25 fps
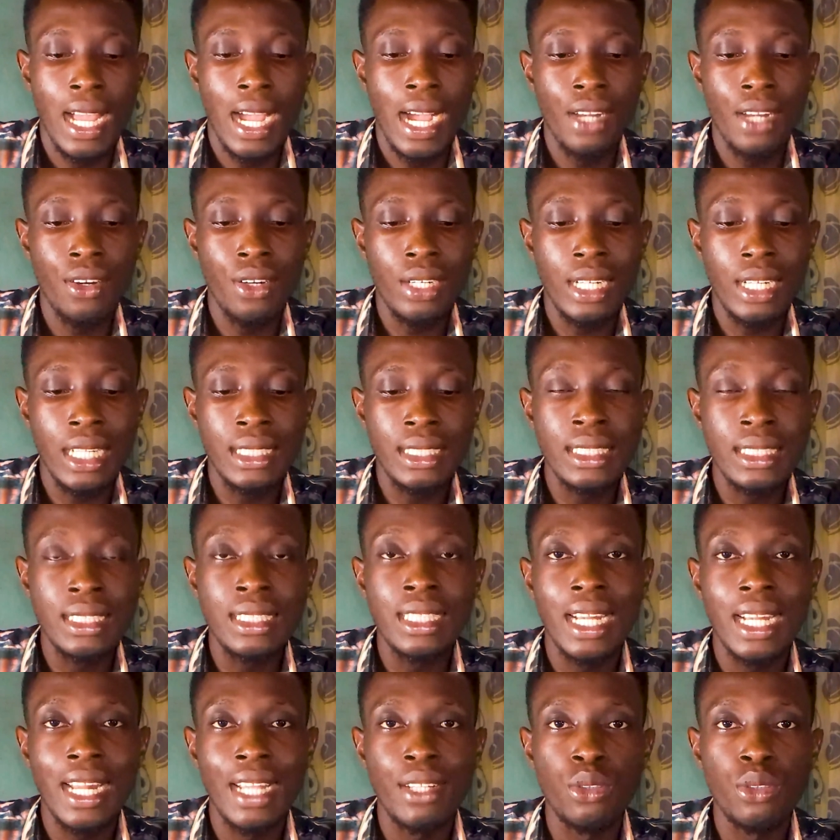Another thing
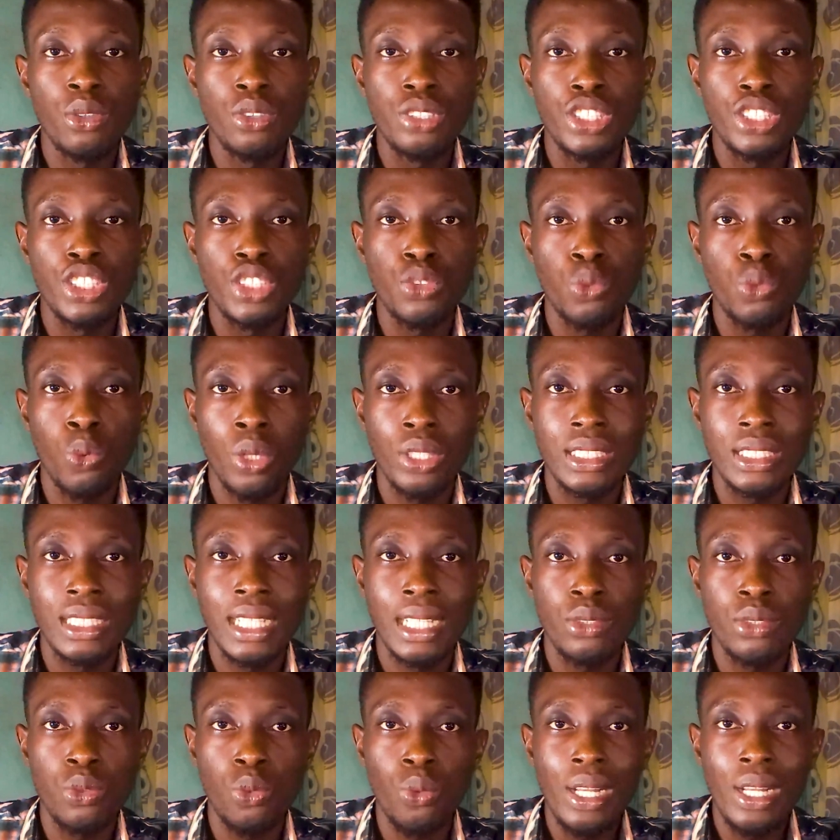that I noticed was
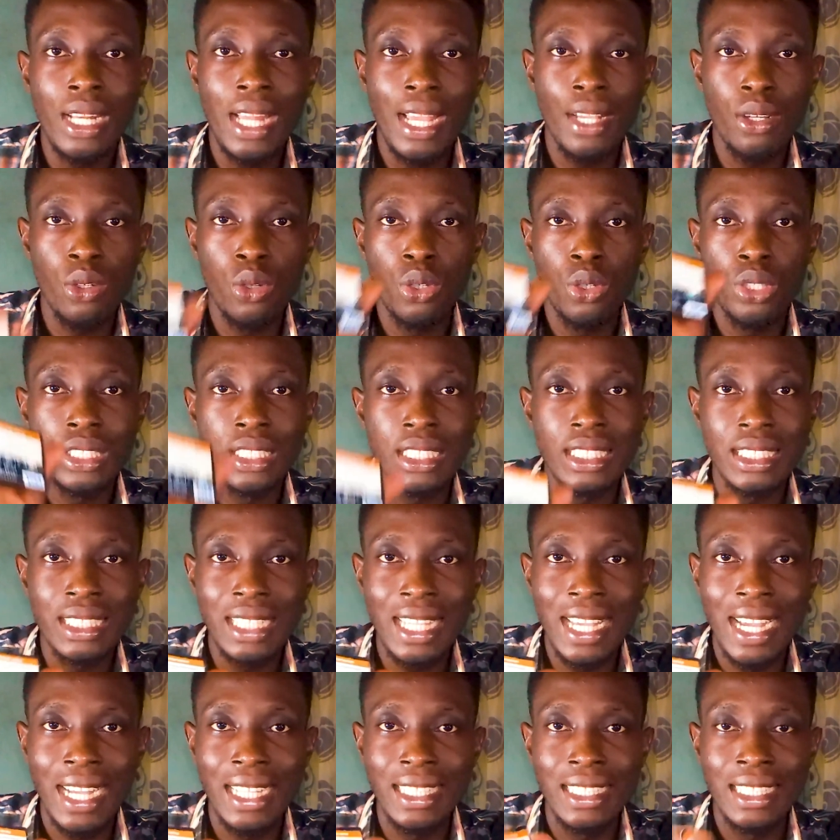that when I got this
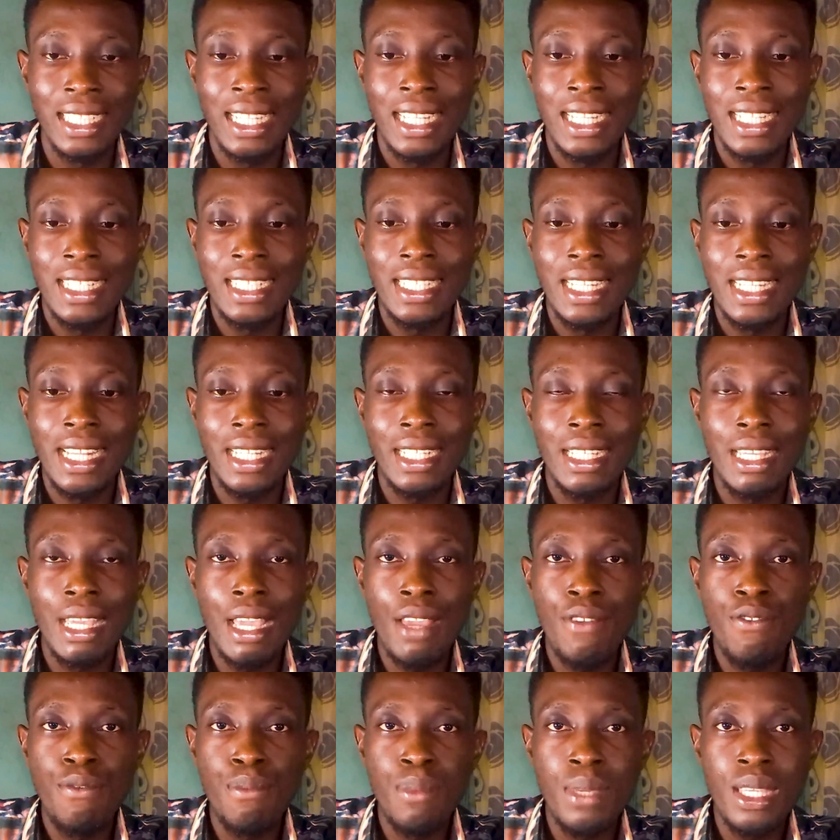card, they
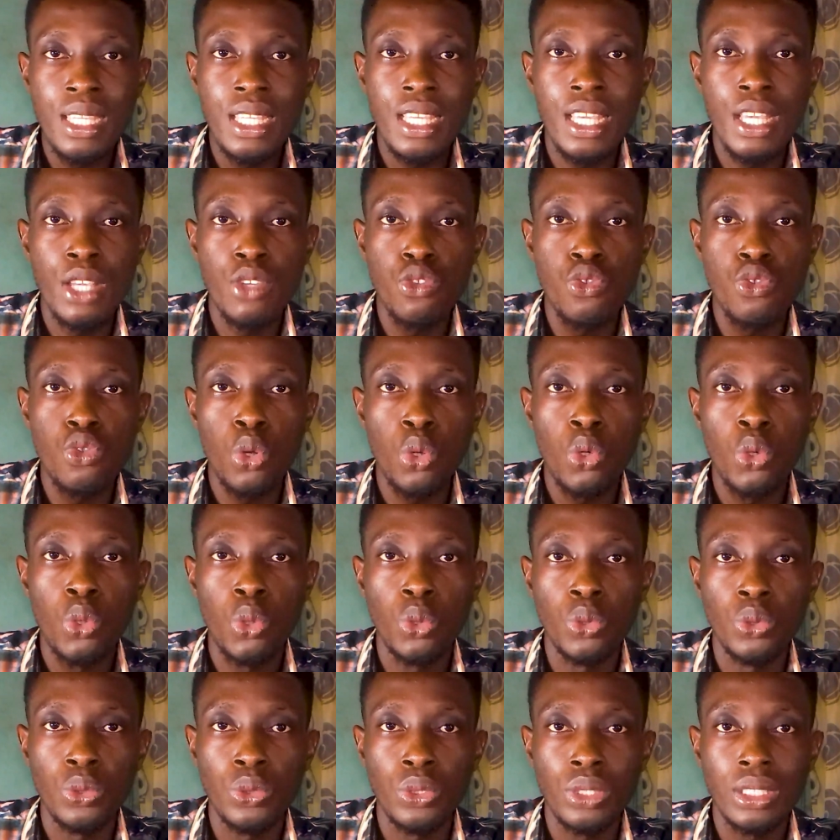gave me a
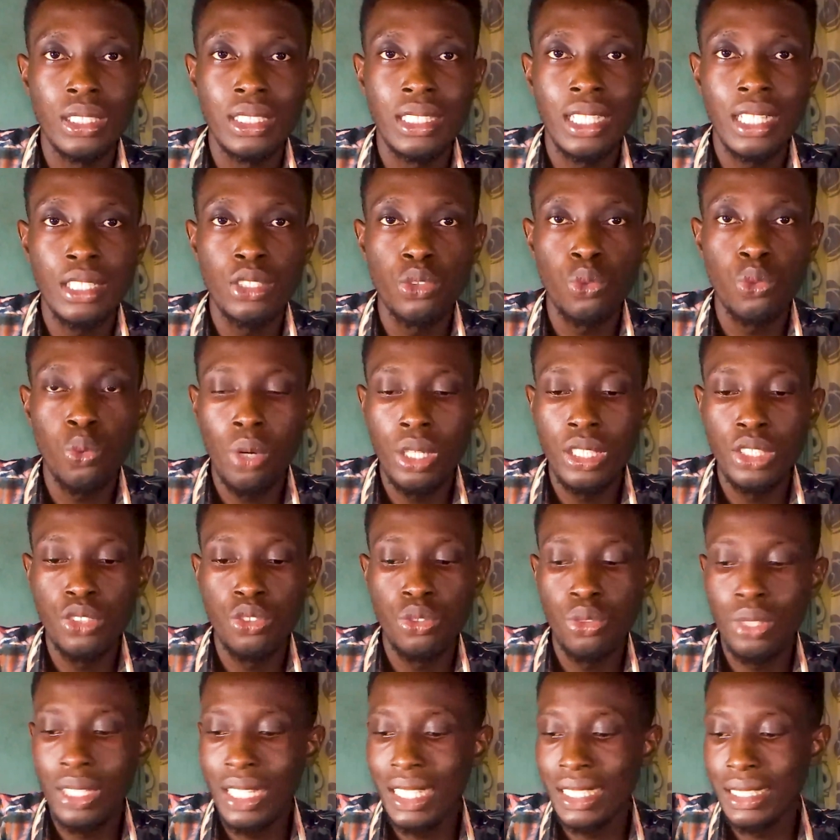token. There is what
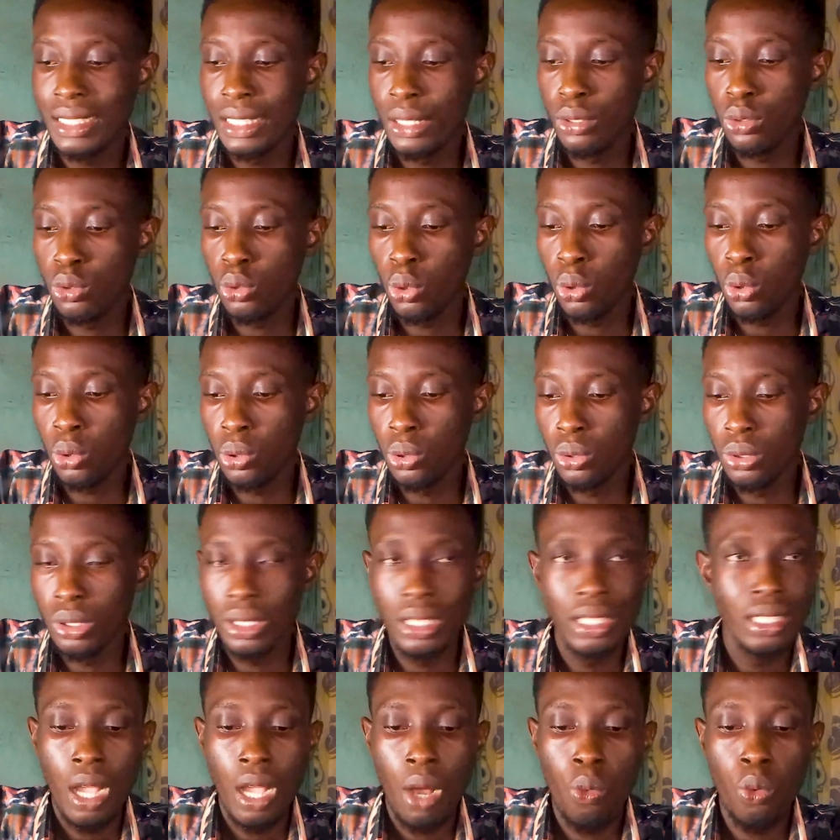is known as a token.
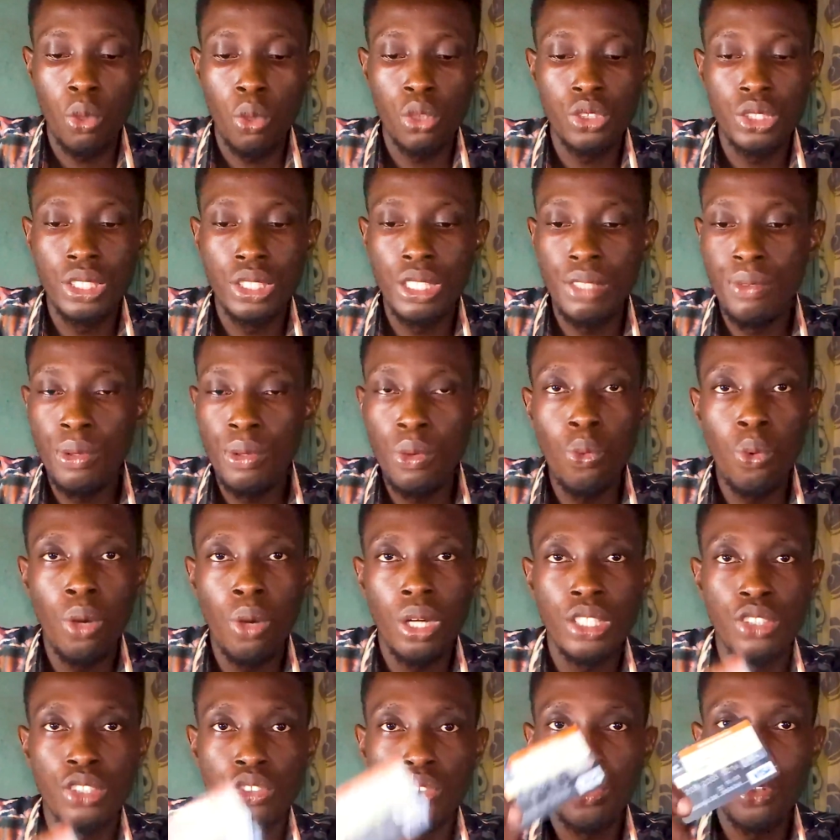I was given
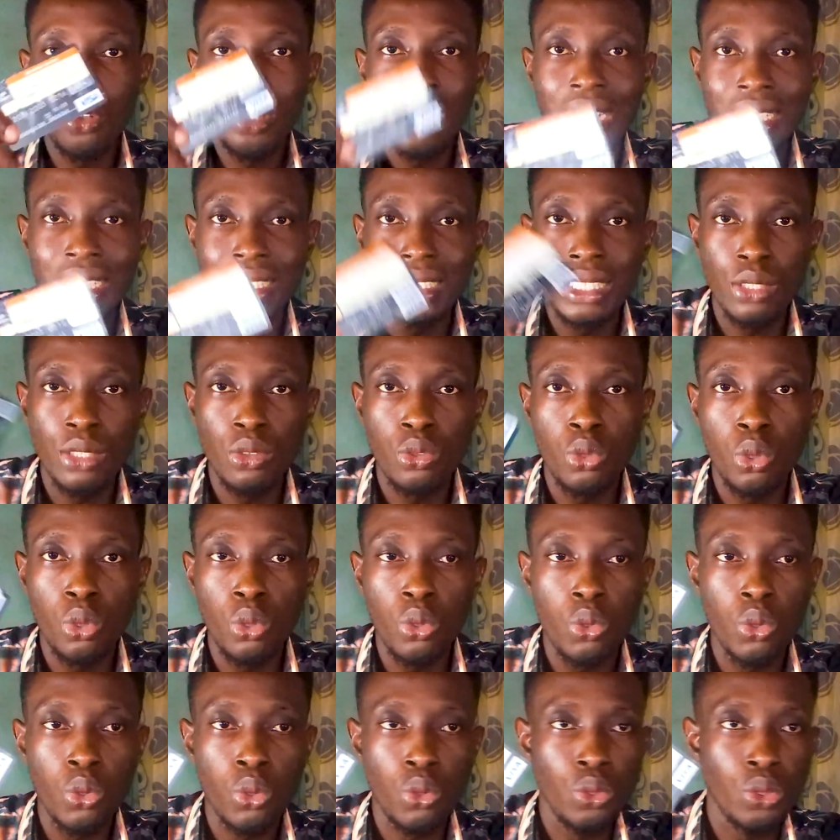what is known as a
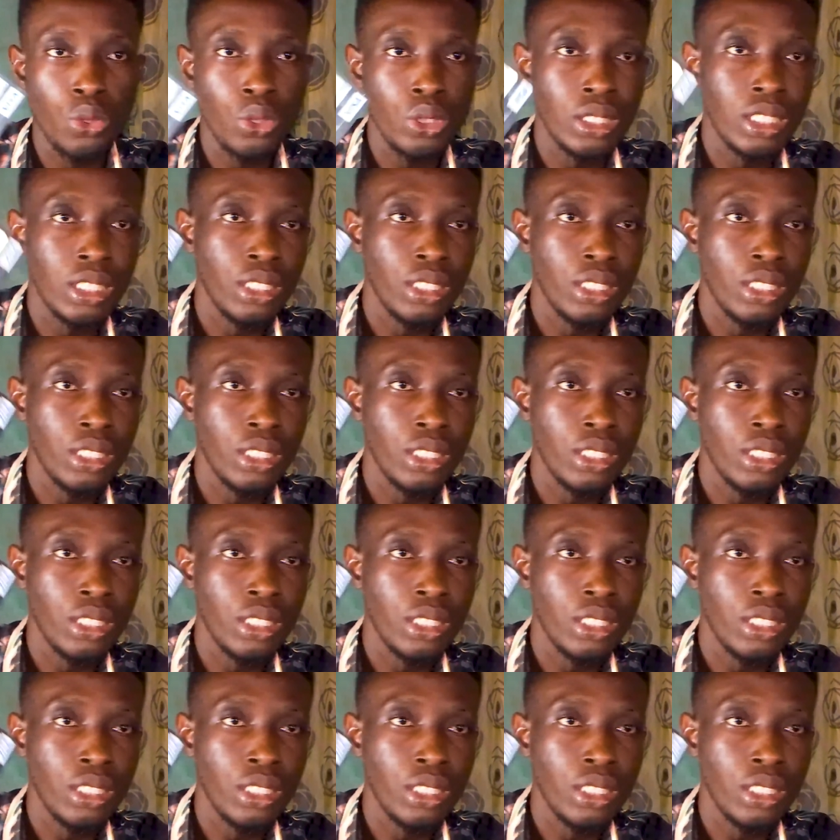token.